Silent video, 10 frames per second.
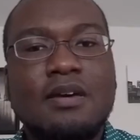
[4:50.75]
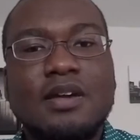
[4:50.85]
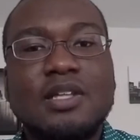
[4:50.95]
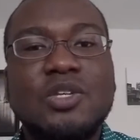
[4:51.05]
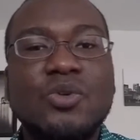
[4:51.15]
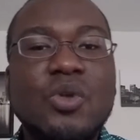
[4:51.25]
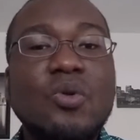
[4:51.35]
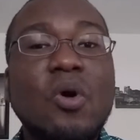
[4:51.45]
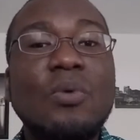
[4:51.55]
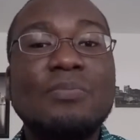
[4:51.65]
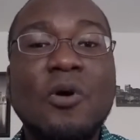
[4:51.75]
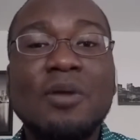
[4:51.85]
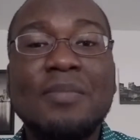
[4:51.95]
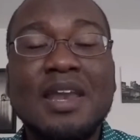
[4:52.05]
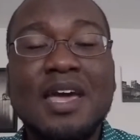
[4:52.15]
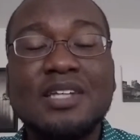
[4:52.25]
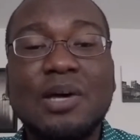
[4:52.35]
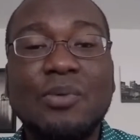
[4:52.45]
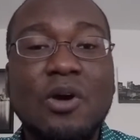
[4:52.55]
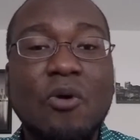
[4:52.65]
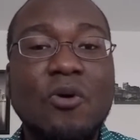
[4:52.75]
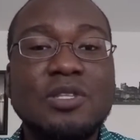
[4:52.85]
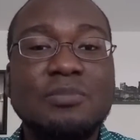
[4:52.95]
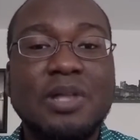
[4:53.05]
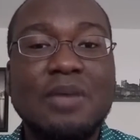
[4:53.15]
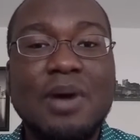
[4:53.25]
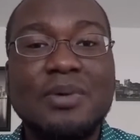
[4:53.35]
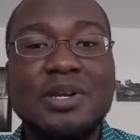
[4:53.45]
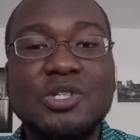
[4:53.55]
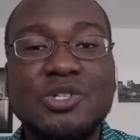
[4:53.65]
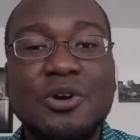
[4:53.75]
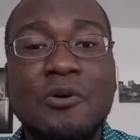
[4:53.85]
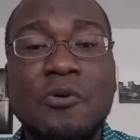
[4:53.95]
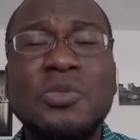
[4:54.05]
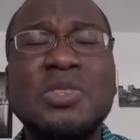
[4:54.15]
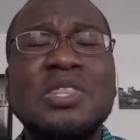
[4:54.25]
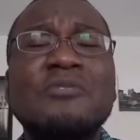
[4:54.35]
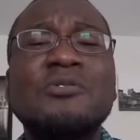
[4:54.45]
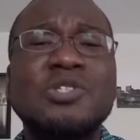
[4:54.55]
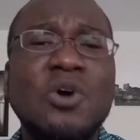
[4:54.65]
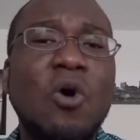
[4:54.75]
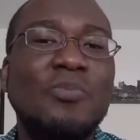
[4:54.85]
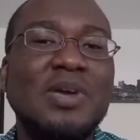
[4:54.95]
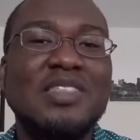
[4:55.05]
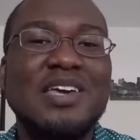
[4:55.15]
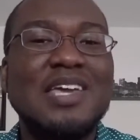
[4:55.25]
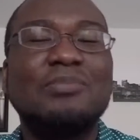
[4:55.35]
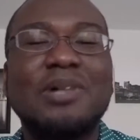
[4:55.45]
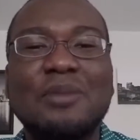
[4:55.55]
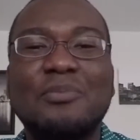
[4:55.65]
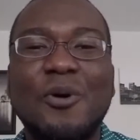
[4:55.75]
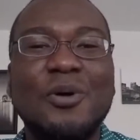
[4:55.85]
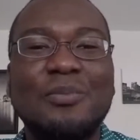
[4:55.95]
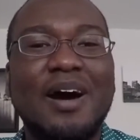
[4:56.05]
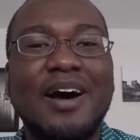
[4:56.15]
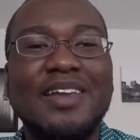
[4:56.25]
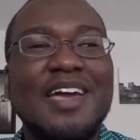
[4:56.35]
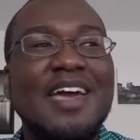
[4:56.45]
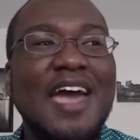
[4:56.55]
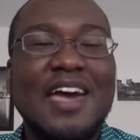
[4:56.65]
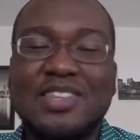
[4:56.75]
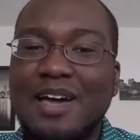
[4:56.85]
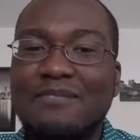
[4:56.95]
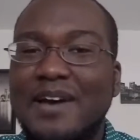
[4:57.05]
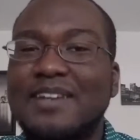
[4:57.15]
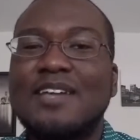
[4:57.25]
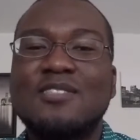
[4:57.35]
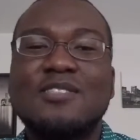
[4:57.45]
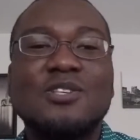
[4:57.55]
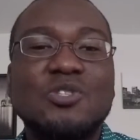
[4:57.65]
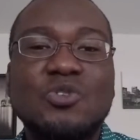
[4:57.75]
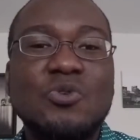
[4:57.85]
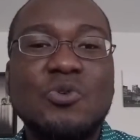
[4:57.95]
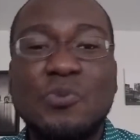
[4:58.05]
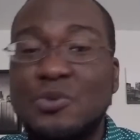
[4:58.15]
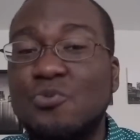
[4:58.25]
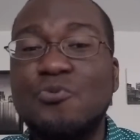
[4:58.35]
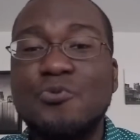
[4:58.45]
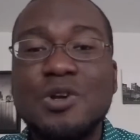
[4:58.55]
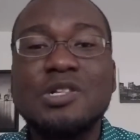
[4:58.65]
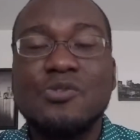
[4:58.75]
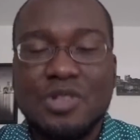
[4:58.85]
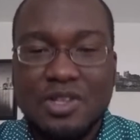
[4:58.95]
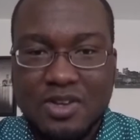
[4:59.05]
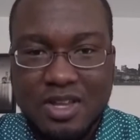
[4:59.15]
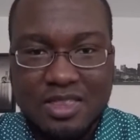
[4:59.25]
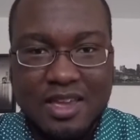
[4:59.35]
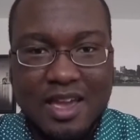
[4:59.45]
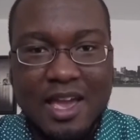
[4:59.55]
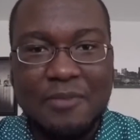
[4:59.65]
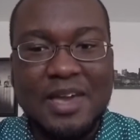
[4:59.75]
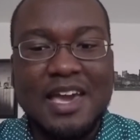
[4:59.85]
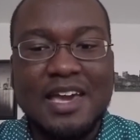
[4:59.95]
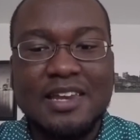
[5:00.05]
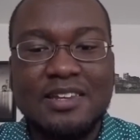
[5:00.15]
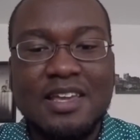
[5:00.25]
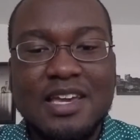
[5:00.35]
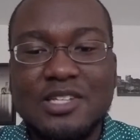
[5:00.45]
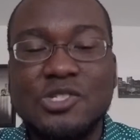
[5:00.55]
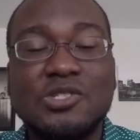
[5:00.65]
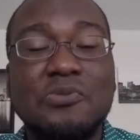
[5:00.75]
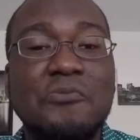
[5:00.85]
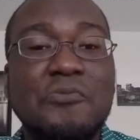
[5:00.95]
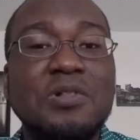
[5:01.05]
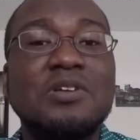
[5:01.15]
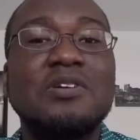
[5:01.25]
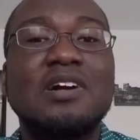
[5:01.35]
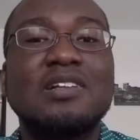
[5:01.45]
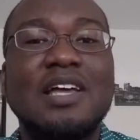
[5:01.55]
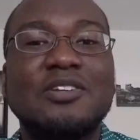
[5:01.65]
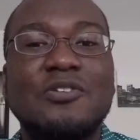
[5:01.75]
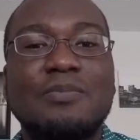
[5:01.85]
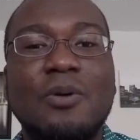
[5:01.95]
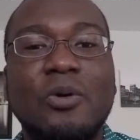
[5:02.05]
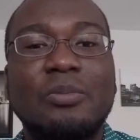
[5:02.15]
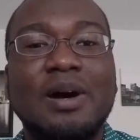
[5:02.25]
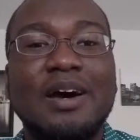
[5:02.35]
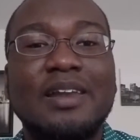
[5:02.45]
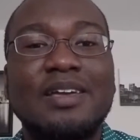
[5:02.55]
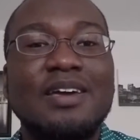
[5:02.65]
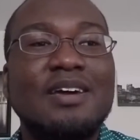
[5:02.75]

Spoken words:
Continuing on with Pokemon X, I would go on to play my buddy Joe, who never told me that he played Pokemon, And then I found out that this dude was really good at the game and is just a really good collector of Pokemon.